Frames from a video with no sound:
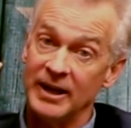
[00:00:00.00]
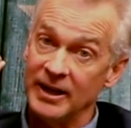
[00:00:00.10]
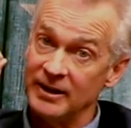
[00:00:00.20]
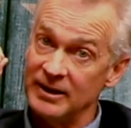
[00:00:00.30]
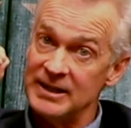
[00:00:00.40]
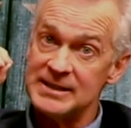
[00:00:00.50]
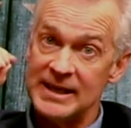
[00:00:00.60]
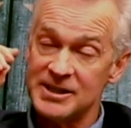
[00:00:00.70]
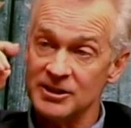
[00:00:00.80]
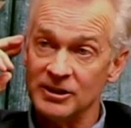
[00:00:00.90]
and it
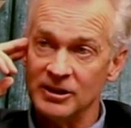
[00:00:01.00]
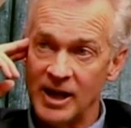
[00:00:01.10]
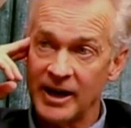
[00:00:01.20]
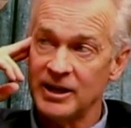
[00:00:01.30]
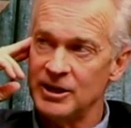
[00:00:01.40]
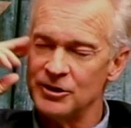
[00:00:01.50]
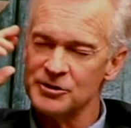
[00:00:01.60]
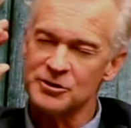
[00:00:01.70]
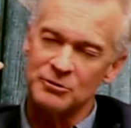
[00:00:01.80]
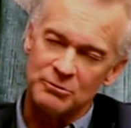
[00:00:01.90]
takes a lot of
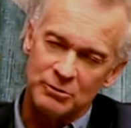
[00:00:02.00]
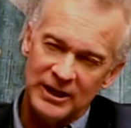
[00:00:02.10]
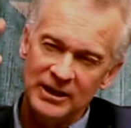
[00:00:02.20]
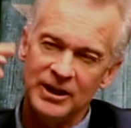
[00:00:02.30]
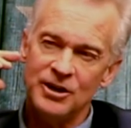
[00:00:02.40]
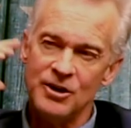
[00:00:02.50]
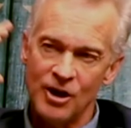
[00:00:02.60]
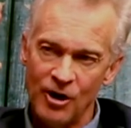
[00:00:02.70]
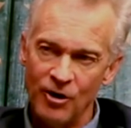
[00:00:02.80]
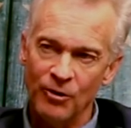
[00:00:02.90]
years to really
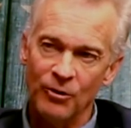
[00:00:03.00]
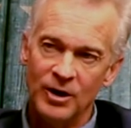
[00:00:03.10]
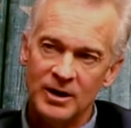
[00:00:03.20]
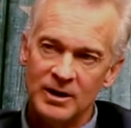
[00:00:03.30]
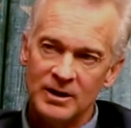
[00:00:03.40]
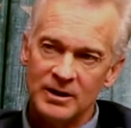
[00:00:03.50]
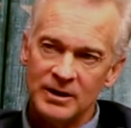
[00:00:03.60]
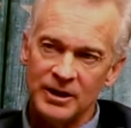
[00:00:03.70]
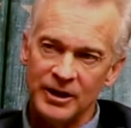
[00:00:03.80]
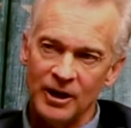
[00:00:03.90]
know
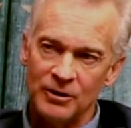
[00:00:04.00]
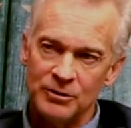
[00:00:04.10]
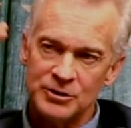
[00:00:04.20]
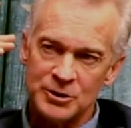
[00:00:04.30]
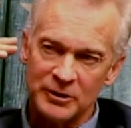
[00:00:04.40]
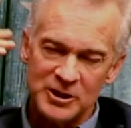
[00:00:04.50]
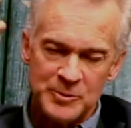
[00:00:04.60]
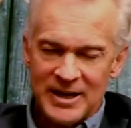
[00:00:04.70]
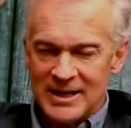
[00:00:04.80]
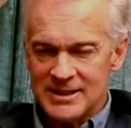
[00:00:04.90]
you know, to really
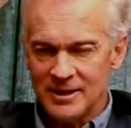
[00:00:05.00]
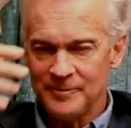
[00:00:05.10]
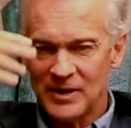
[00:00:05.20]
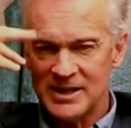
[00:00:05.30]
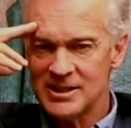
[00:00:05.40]
speak. I tell I